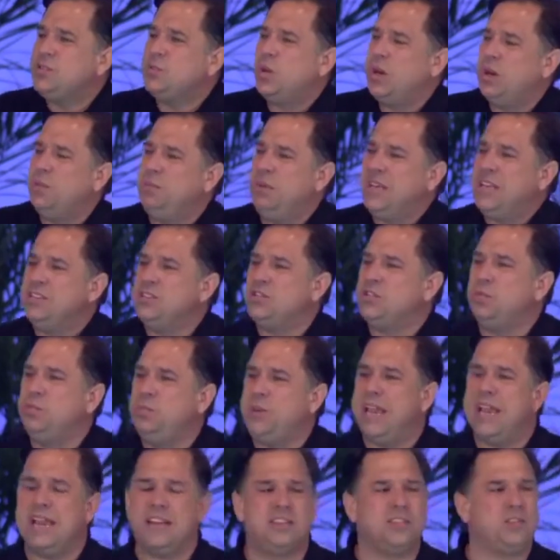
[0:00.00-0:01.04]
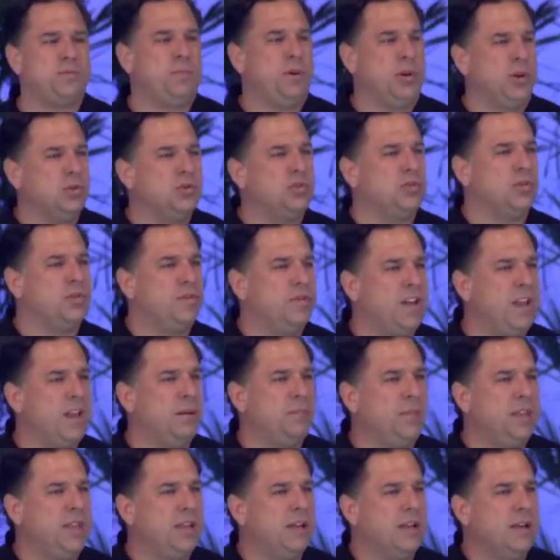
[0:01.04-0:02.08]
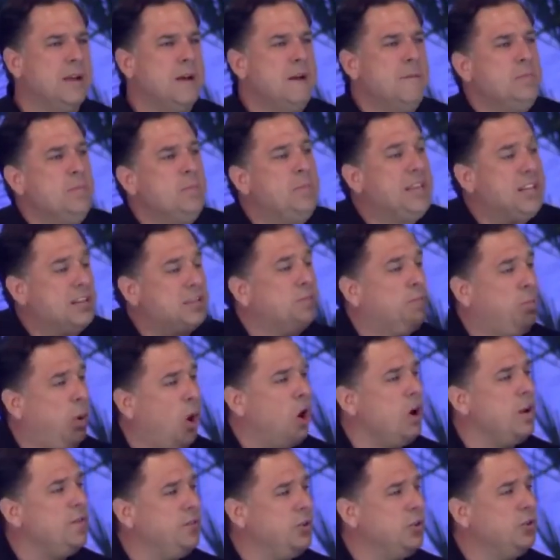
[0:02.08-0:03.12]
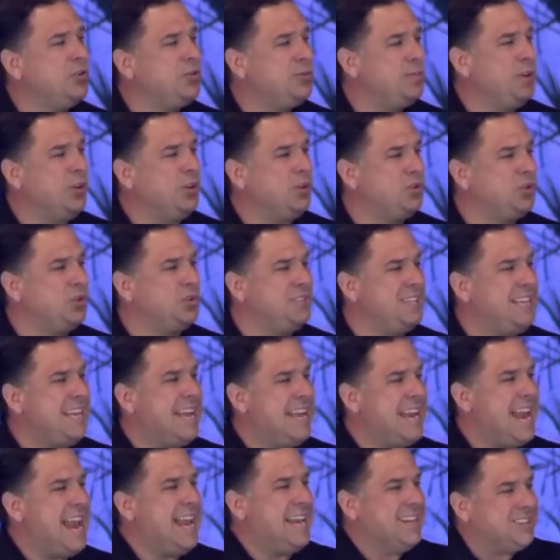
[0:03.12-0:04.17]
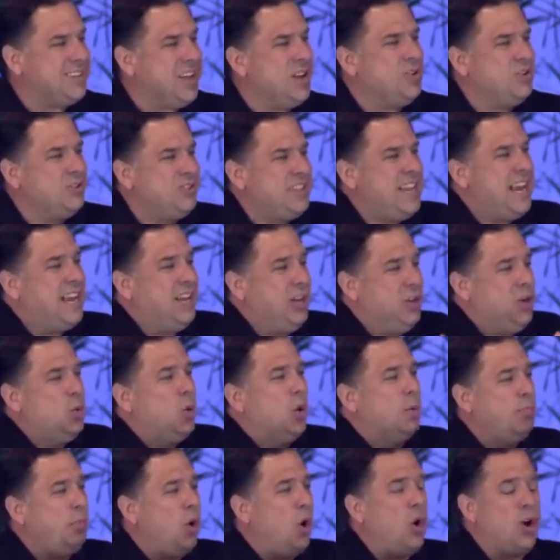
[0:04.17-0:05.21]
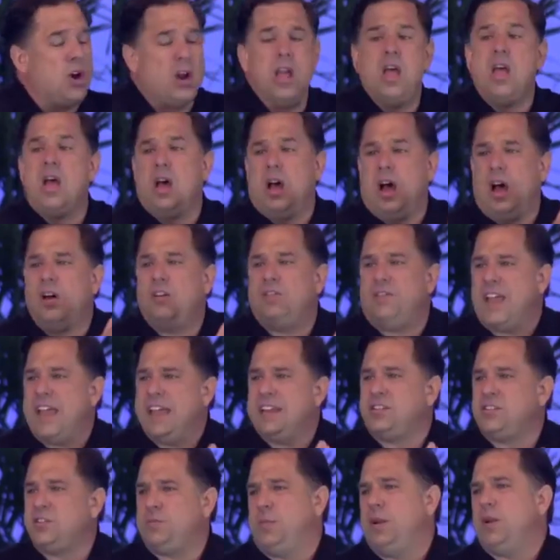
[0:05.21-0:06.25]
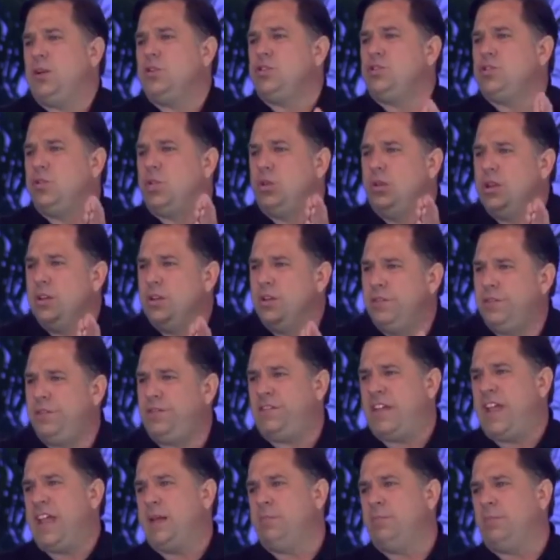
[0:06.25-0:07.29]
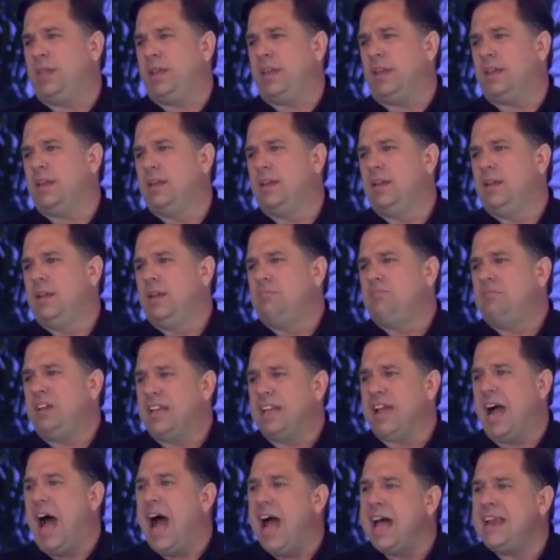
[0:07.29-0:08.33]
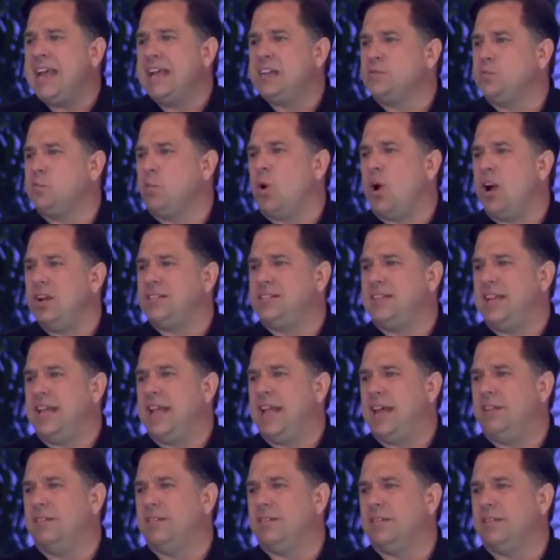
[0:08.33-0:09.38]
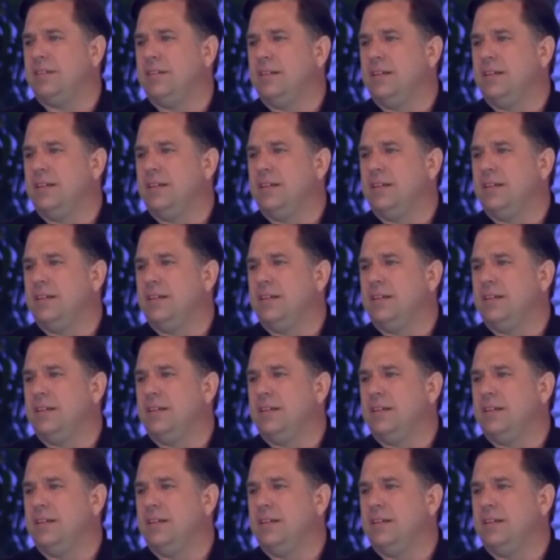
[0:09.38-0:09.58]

what it means to be a spiritual family? Because part of your spiritual DNA is understanding you are part of a spiritual family that God has brought together.